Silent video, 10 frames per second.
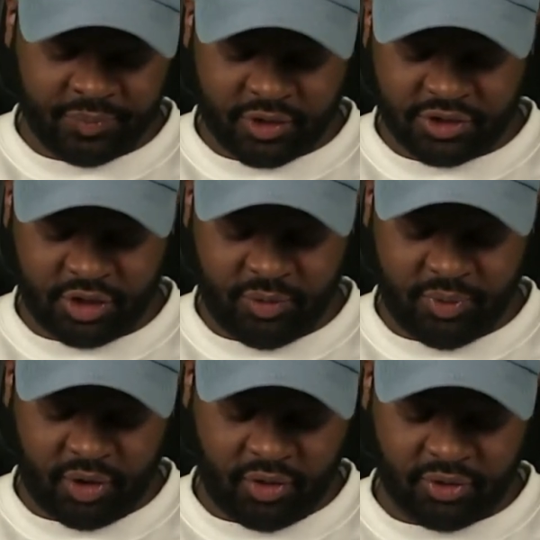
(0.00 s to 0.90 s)
So you
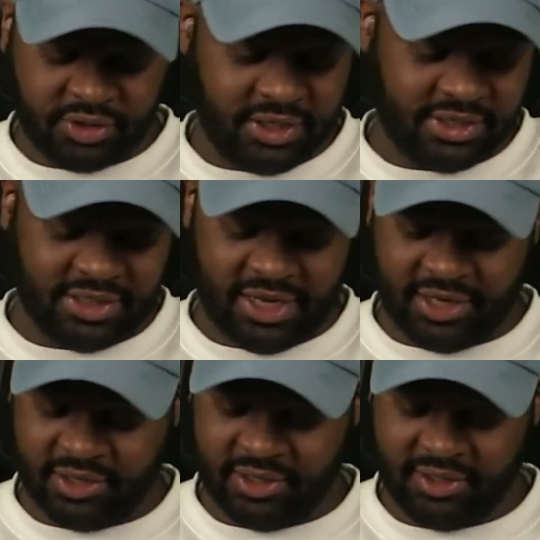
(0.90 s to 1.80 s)
put all those things
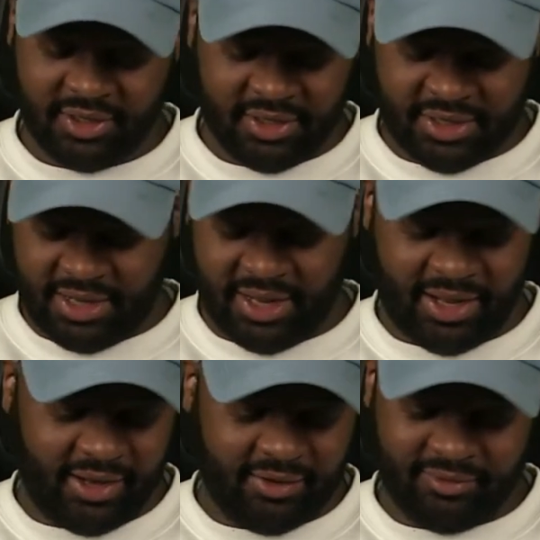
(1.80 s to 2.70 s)
together,
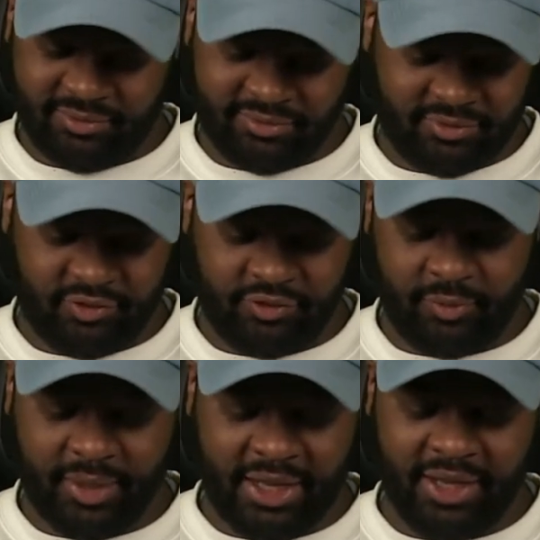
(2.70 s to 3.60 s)
and for
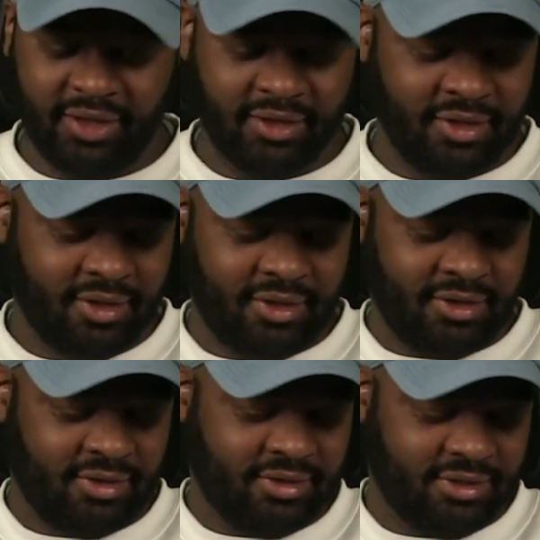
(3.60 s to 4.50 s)
me,
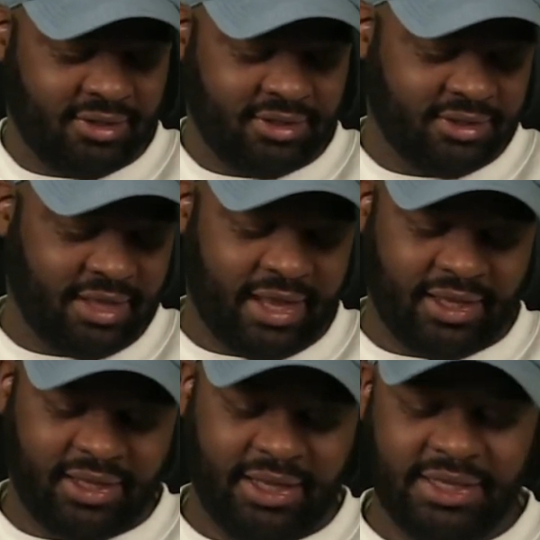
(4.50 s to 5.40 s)
like,
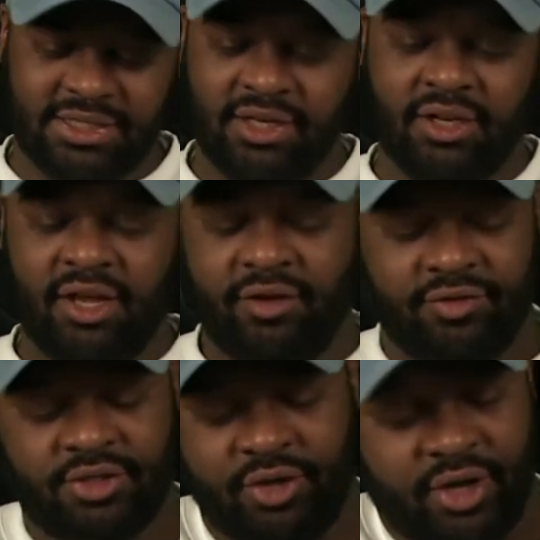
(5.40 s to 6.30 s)
easy to love.
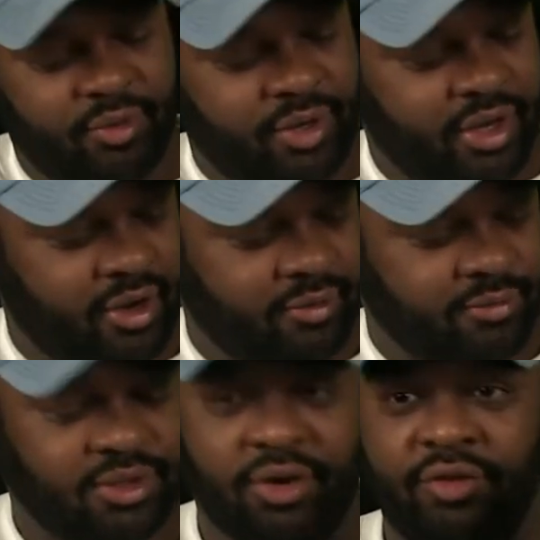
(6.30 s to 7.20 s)
So here we go.
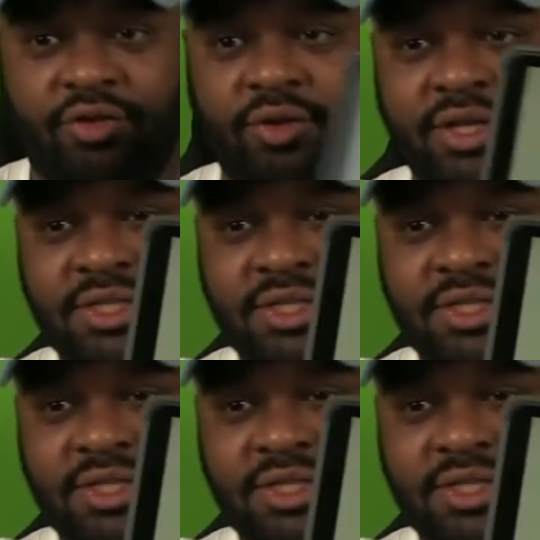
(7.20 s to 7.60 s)
So if you can